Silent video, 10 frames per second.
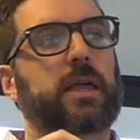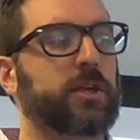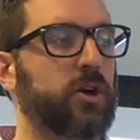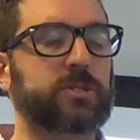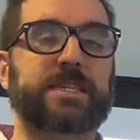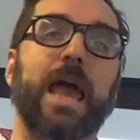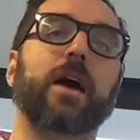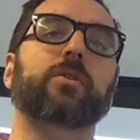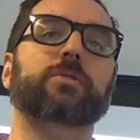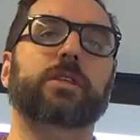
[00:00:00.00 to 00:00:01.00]
it goes
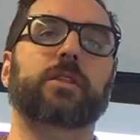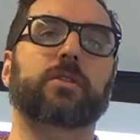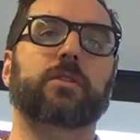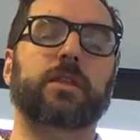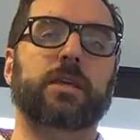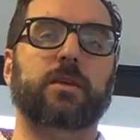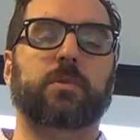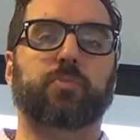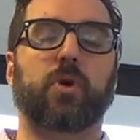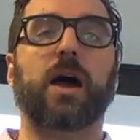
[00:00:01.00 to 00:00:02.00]
down to the, the
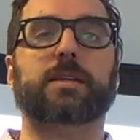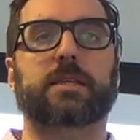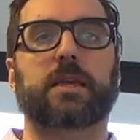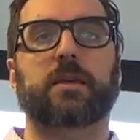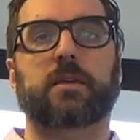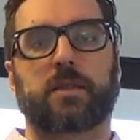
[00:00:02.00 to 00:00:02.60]
proxy,